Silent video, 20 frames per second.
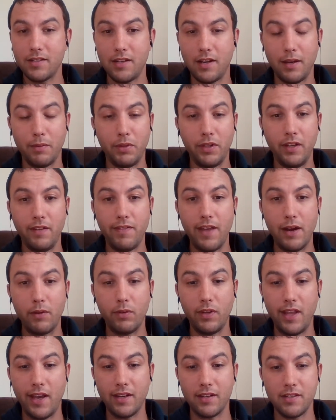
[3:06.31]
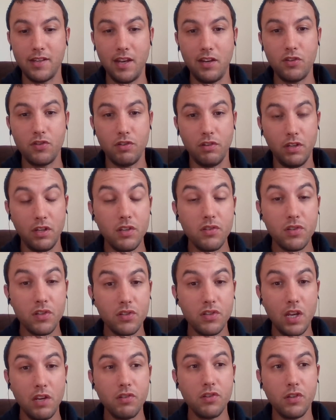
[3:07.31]
And I believe that relaxation is
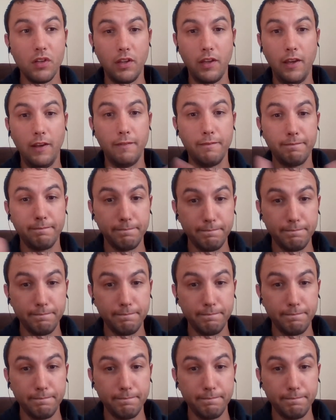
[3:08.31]
essentially